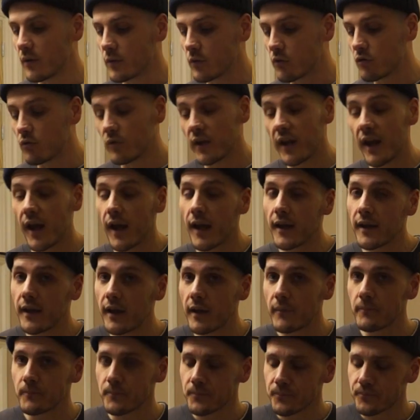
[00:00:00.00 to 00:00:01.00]

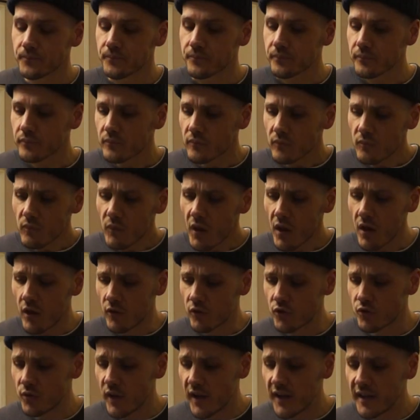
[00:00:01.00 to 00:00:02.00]
Guyana,
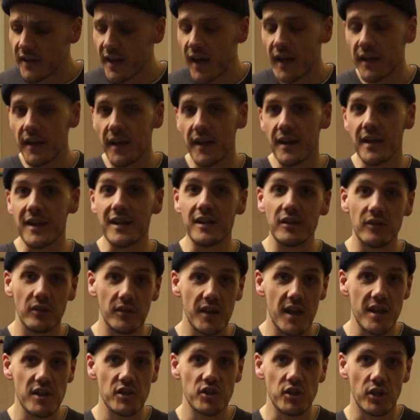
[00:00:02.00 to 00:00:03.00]
Trinidad and
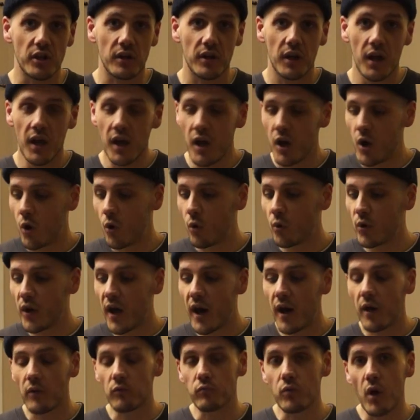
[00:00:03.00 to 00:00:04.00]
Indonesia. All
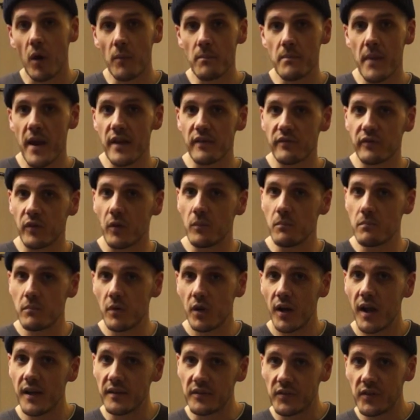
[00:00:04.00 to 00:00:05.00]
are rum made from
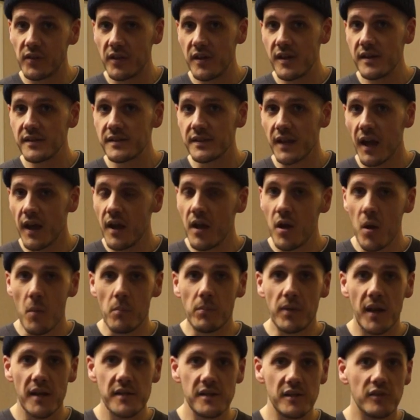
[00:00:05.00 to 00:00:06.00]
molasses,
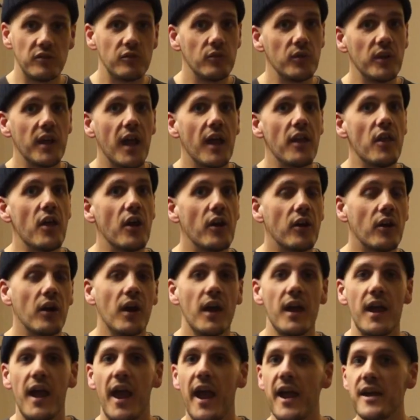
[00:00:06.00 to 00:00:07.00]
blended together,
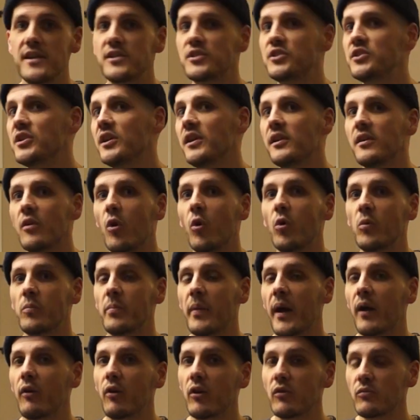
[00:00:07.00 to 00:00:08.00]
aged in oak
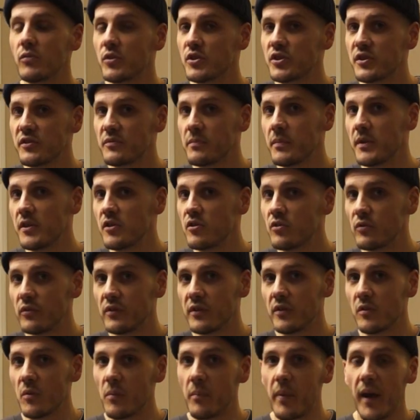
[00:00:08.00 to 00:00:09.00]
barrel, which has been used
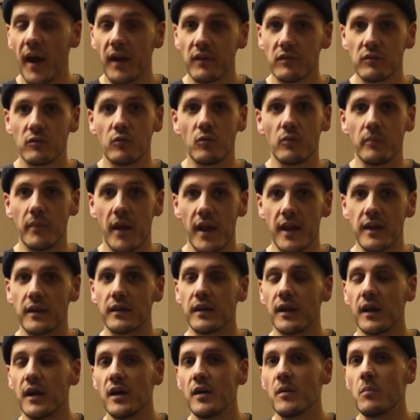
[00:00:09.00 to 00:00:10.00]
in the past to make
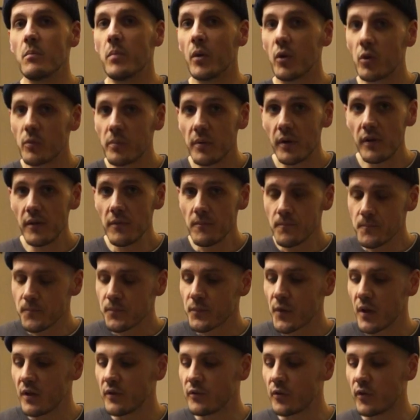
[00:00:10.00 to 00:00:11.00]
bourbon.
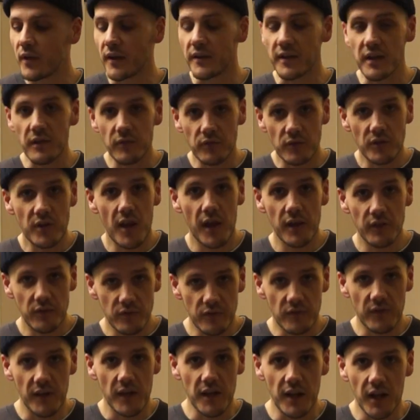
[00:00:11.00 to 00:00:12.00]
So that gives nice
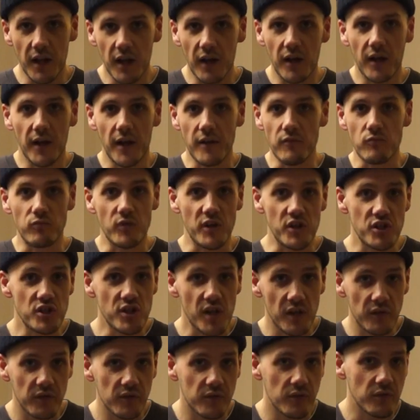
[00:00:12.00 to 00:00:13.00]
vanilla and
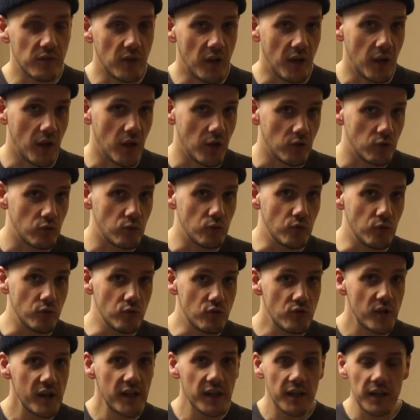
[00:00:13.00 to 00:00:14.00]
richness to the
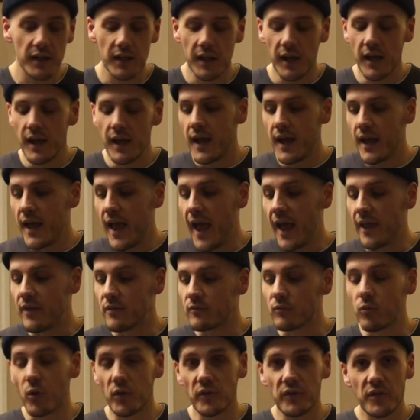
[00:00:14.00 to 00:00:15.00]
drink. And
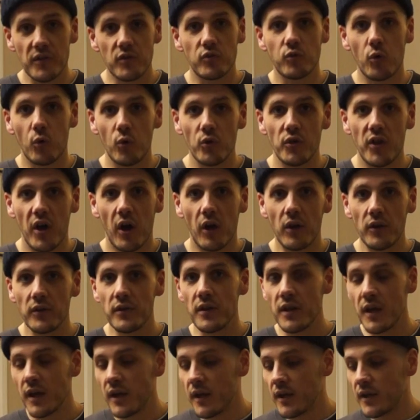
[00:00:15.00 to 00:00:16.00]
once it's all done,
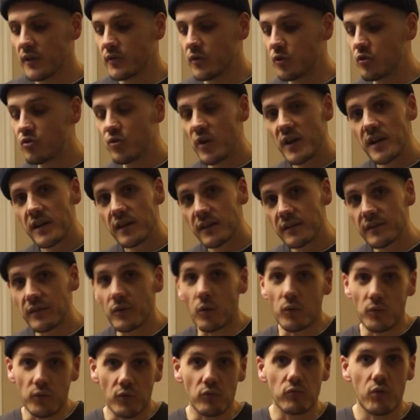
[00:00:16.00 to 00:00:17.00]
the drink,
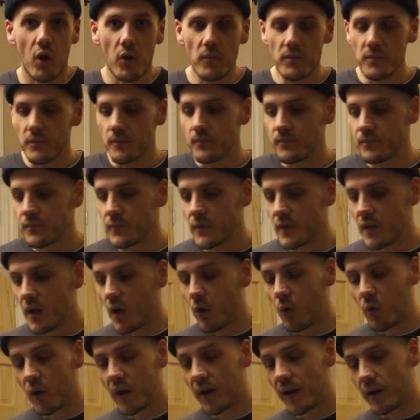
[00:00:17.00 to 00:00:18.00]
or the rum, they're
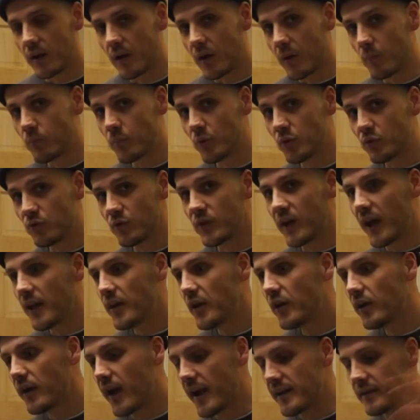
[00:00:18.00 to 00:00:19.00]
all put
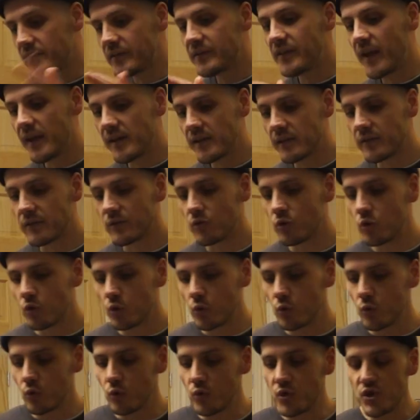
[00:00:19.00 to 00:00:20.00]
together and sent
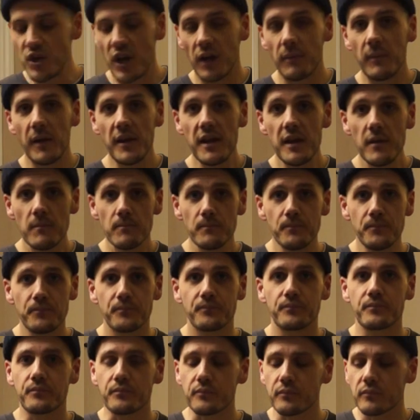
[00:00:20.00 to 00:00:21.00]
to Germany,
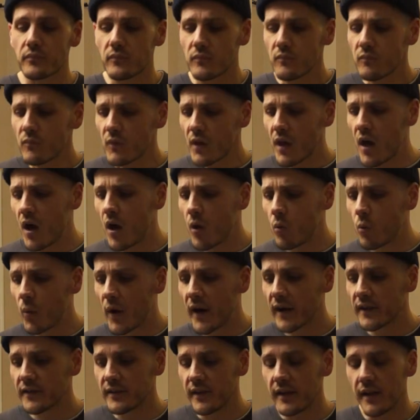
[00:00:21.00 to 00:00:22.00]

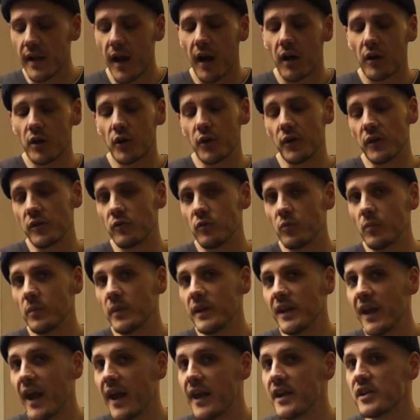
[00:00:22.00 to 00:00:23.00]
where they are going to
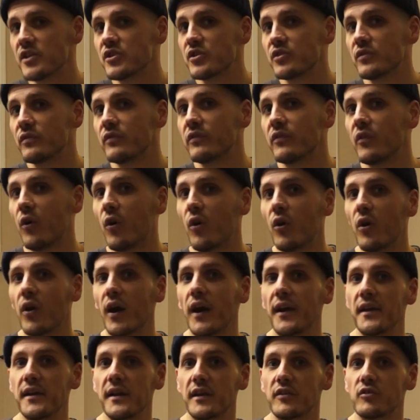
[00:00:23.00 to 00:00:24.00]
be aged for
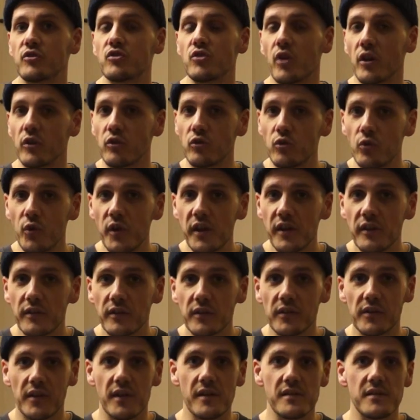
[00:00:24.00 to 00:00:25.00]
an extra 2
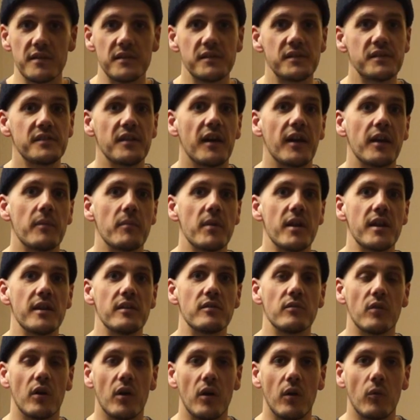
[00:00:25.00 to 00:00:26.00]
years, and this time in
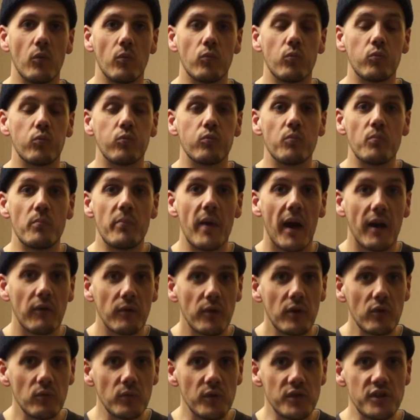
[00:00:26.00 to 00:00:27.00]
a
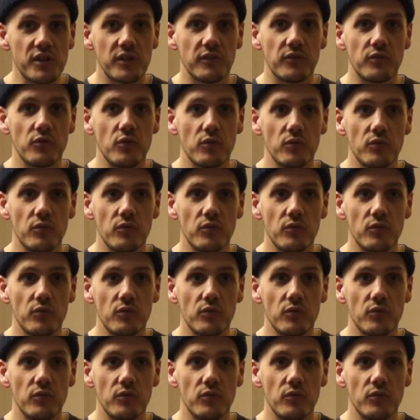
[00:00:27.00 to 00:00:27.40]
barrel which was